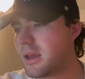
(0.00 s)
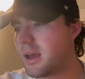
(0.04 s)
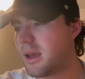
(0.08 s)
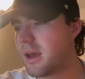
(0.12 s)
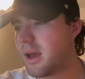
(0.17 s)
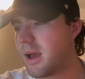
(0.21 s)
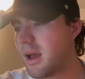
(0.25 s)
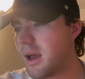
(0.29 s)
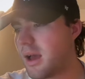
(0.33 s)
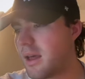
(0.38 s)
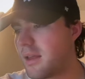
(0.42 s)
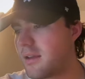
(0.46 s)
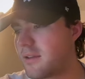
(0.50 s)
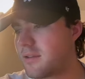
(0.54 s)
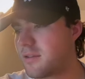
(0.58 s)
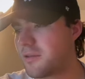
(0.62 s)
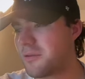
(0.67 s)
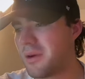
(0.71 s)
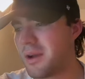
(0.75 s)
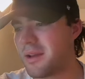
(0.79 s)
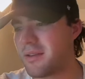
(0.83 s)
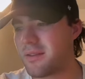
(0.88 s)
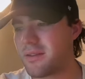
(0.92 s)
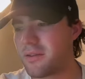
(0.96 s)
This is a
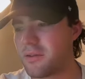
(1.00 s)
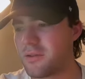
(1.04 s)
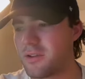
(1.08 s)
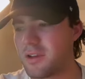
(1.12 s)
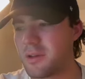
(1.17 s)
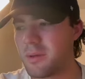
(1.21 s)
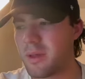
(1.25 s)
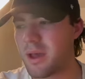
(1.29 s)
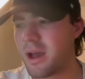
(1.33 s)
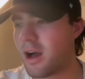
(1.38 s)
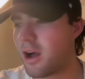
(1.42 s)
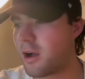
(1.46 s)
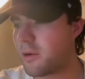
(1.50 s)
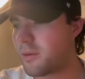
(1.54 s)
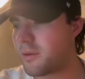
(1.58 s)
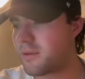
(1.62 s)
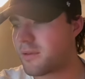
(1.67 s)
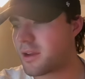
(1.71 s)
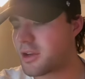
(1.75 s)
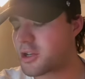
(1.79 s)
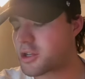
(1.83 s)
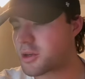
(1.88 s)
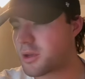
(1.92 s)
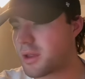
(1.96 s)
West Sioux team that hung with
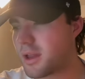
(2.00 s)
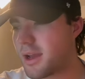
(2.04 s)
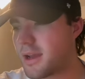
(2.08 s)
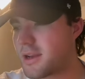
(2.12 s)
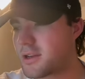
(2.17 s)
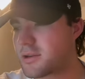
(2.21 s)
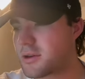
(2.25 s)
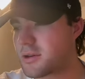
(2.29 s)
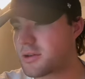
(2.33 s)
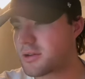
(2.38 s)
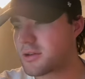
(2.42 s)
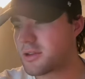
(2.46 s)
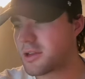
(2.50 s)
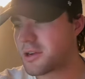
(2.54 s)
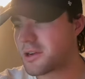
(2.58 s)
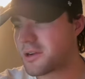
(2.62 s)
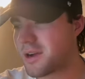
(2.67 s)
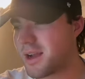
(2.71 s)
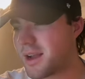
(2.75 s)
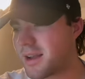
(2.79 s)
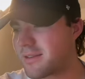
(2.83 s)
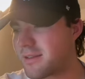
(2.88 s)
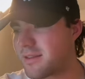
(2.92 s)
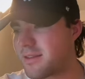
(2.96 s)
Central Line and Georgia Little
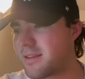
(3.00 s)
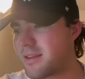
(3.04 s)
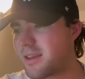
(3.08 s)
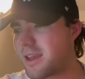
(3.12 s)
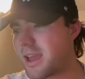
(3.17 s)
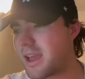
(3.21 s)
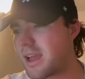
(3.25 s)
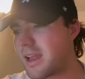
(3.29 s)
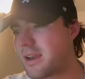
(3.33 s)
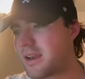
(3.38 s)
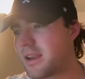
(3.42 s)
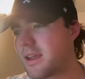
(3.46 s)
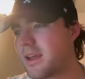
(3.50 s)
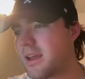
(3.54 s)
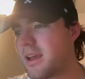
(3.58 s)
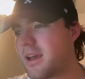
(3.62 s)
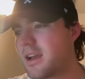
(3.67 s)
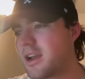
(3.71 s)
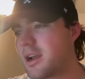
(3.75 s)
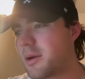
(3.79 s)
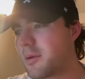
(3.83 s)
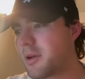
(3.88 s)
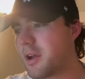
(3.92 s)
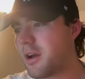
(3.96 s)
Rock to the end,
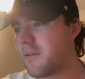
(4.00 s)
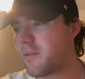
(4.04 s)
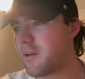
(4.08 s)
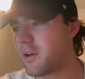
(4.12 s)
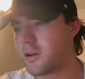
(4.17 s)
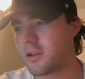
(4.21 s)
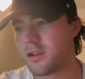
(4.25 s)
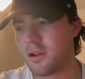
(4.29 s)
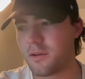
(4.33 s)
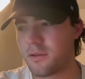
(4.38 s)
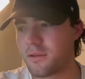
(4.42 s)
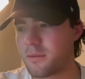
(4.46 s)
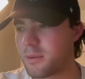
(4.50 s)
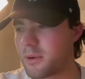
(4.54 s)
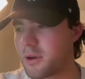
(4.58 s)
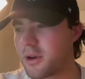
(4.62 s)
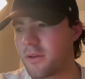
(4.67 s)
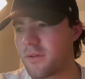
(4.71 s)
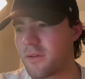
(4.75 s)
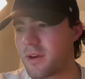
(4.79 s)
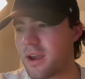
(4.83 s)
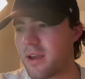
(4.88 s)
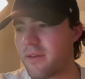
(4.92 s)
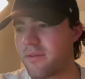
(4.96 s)
coming off a close win
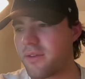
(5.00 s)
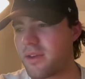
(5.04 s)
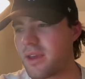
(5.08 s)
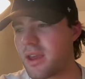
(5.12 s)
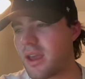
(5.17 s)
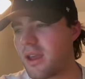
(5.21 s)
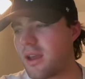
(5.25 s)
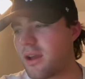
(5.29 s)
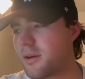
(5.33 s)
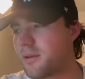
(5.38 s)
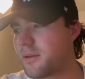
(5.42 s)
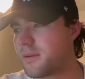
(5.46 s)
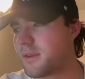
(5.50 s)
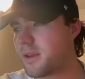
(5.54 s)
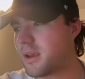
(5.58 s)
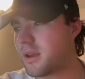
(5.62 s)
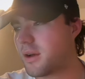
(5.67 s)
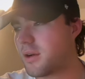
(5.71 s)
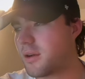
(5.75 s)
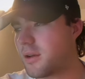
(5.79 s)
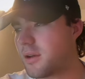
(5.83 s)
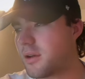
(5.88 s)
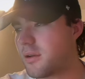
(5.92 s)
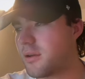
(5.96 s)
over NVAO
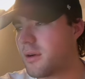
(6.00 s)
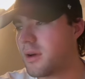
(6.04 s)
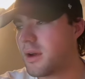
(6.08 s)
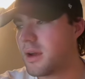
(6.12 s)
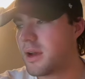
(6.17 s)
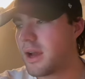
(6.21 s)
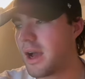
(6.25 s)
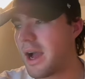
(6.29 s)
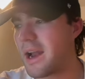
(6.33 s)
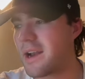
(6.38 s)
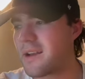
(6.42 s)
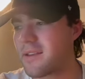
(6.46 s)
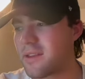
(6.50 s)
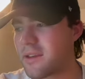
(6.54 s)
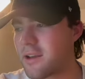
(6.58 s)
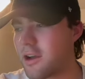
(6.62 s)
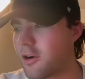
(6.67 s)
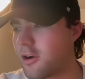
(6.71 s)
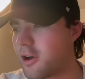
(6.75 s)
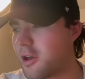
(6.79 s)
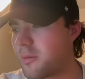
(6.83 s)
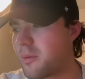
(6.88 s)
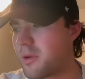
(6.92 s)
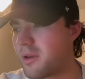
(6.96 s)
COU. I just think
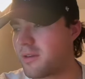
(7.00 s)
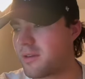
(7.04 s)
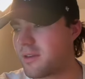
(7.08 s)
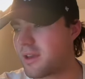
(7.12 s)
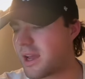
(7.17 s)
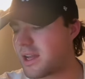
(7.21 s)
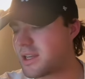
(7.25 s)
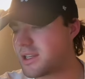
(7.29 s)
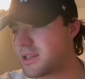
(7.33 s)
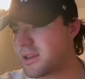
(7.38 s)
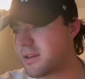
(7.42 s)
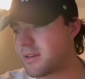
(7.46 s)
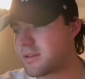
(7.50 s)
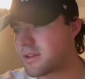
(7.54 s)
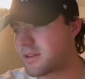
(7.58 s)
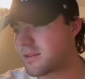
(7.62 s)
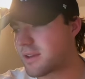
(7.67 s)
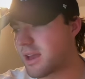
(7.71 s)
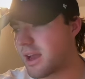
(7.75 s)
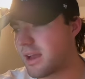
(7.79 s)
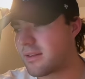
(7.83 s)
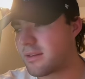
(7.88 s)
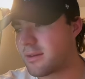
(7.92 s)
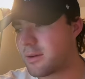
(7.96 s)
OABCIG has just
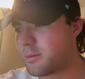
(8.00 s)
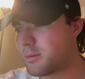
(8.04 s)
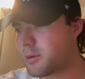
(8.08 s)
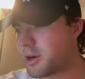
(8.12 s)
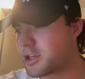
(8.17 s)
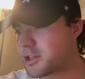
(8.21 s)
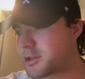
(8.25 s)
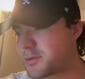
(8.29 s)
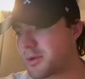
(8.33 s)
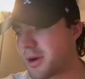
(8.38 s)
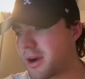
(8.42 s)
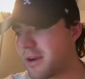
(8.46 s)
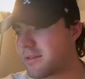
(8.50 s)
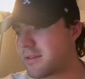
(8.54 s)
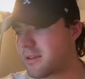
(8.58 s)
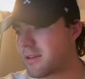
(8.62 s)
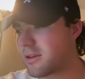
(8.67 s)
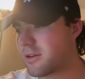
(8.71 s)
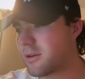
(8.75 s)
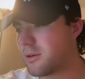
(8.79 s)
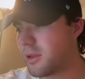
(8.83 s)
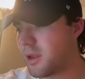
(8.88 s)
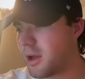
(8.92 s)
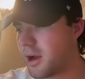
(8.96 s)
got too much. Bryson
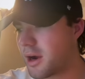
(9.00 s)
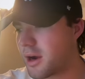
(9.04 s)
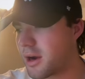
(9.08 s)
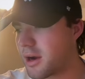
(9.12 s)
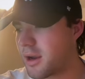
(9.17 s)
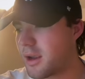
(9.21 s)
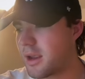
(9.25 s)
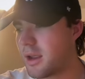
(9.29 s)
Kolar,